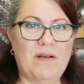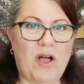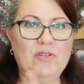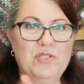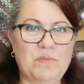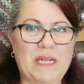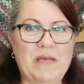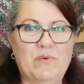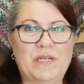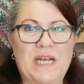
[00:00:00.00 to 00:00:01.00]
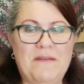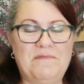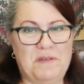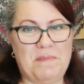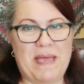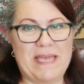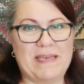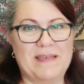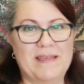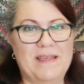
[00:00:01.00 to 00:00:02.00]
ultimately would love to
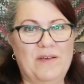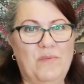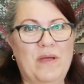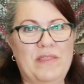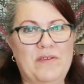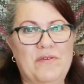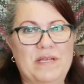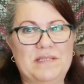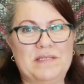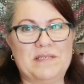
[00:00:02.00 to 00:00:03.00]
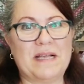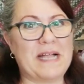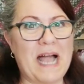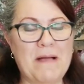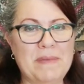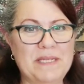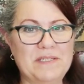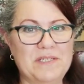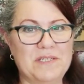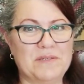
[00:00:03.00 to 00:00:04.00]
make, whether it's a
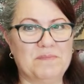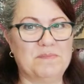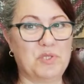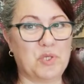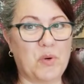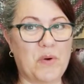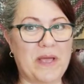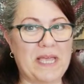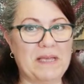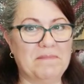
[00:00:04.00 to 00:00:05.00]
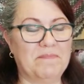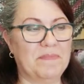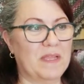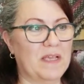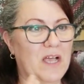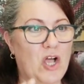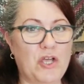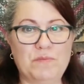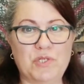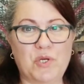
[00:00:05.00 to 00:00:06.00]
garment, toy,
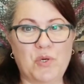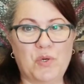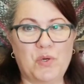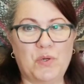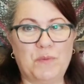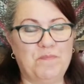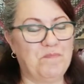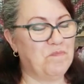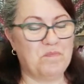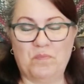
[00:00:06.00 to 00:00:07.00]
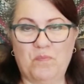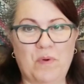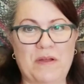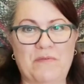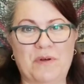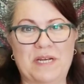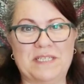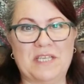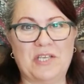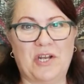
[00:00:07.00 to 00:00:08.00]
home decor, whatever it
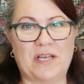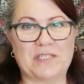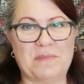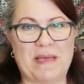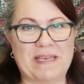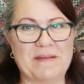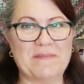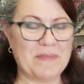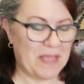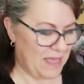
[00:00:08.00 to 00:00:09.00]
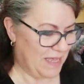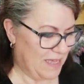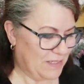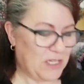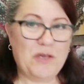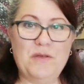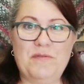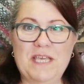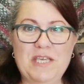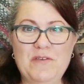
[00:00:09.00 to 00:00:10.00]
is that you'd like to make. So
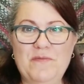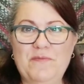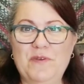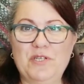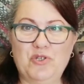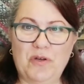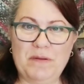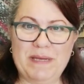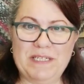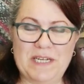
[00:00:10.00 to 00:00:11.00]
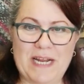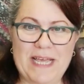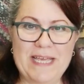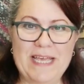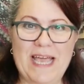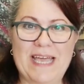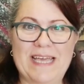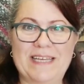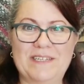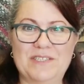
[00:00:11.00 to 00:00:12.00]
thank you for joining me today,
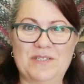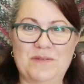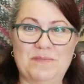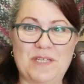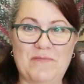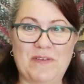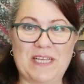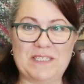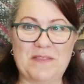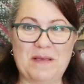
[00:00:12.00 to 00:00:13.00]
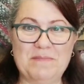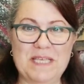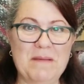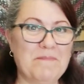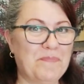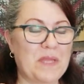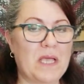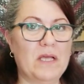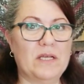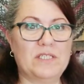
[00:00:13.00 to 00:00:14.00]
and don't forget to thumbs up,
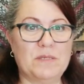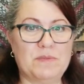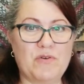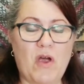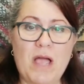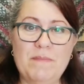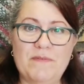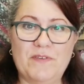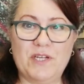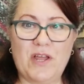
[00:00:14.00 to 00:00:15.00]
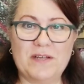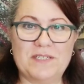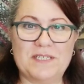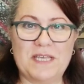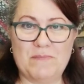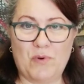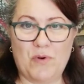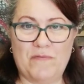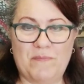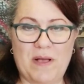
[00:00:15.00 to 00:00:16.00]
subscribe you'd like to see
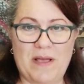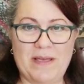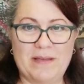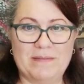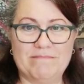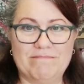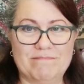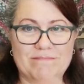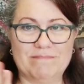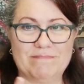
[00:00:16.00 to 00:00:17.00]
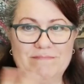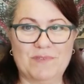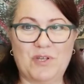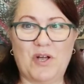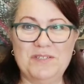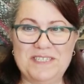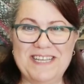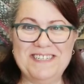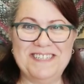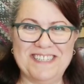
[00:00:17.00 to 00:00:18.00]
more of my
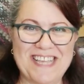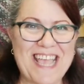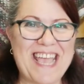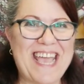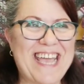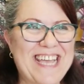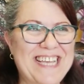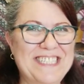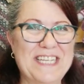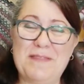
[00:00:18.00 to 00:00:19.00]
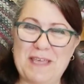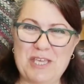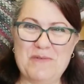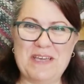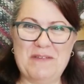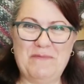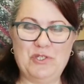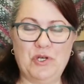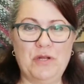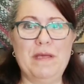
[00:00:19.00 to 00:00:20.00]
content, and thank you again for
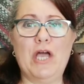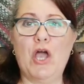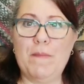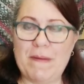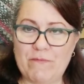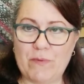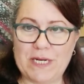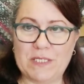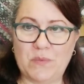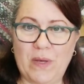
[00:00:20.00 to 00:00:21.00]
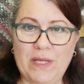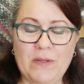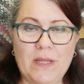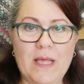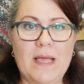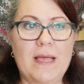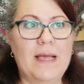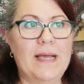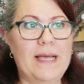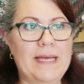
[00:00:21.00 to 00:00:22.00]
joining me. I hope everyone is well,
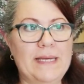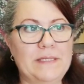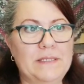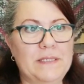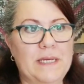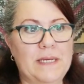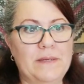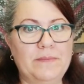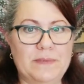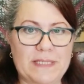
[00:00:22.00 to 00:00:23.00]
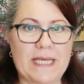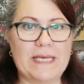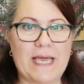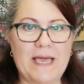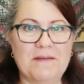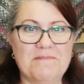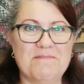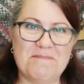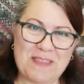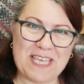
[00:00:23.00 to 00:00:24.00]
and take care.
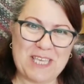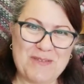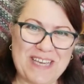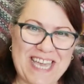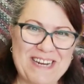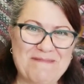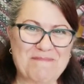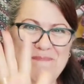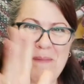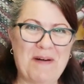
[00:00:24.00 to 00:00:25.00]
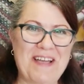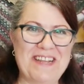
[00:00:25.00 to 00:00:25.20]
Thank you again. Bye-bye